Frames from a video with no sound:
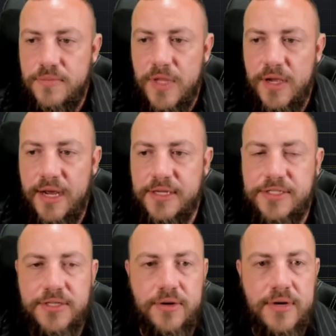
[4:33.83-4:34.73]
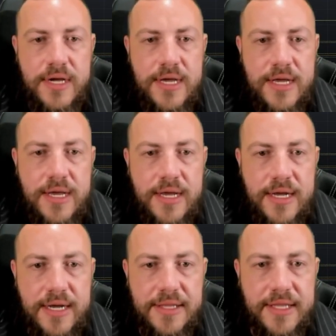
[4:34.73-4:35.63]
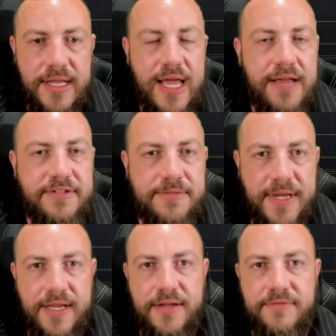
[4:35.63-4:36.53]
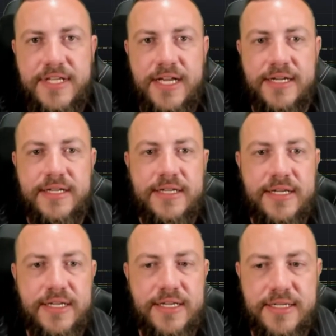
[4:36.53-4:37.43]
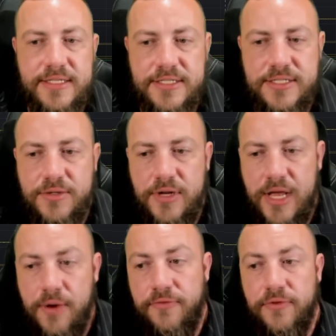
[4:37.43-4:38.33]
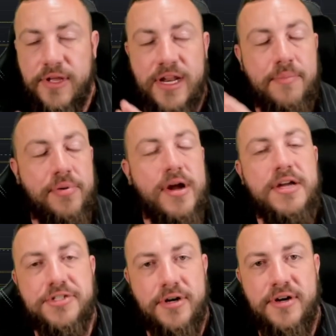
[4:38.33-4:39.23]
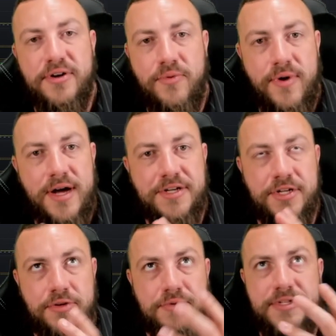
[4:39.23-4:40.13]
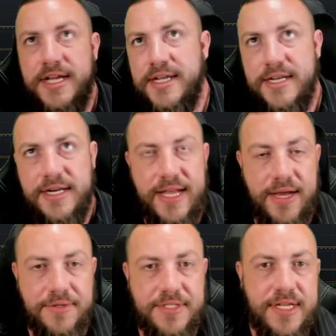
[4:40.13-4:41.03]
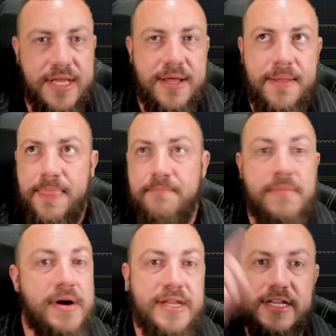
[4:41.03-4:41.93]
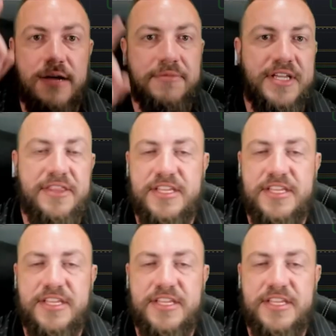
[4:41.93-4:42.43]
All right, so the lifespan of tech is, now if you're looking at a price chart, you'll watch a new tech get announced, money comes in.